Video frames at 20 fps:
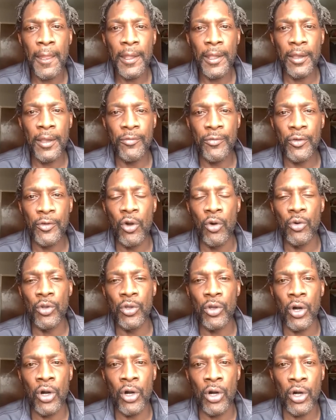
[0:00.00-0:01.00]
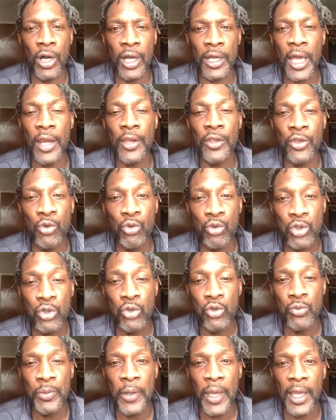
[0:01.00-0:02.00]
If you go to, uh, I got a
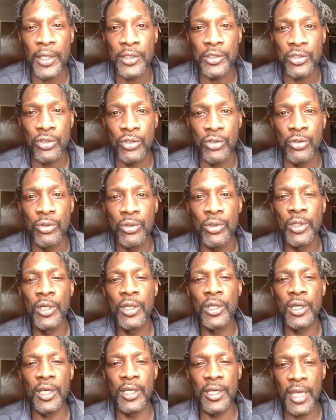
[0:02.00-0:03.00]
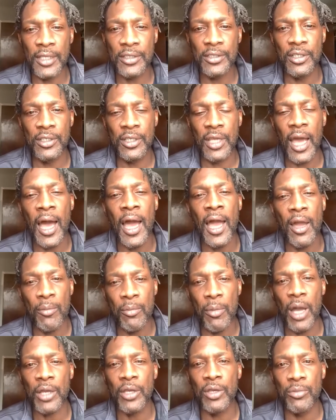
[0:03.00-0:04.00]
YouTube page too, and that's under I Am
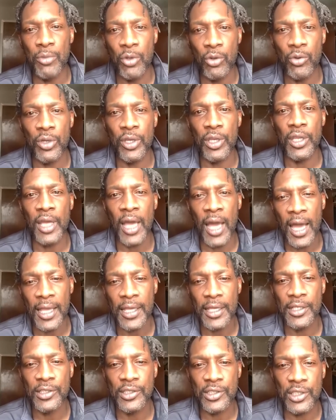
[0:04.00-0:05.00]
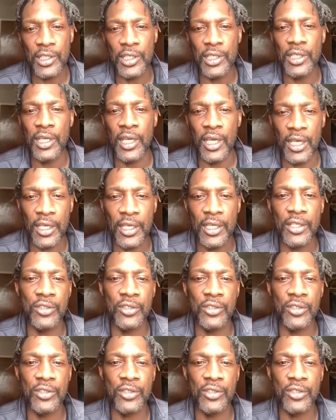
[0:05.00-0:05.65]
My Community, I N C, Incorporated.